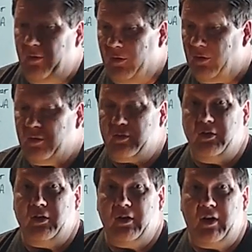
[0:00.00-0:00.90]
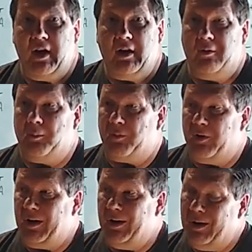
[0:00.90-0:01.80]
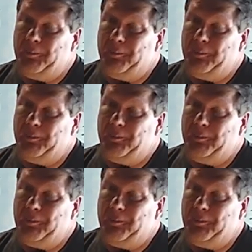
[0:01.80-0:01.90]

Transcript: if you search under that, it'll bring it